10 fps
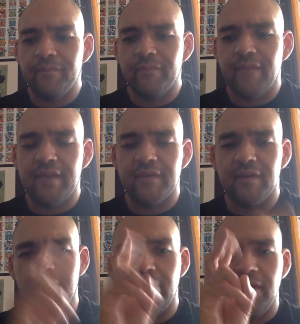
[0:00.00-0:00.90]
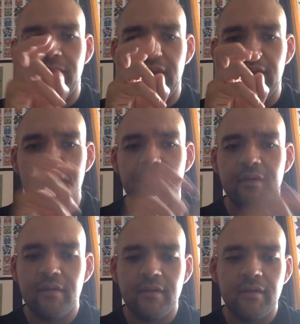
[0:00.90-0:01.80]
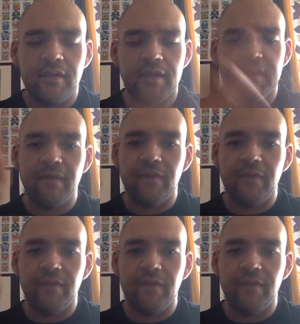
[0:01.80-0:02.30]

as a vegan. I say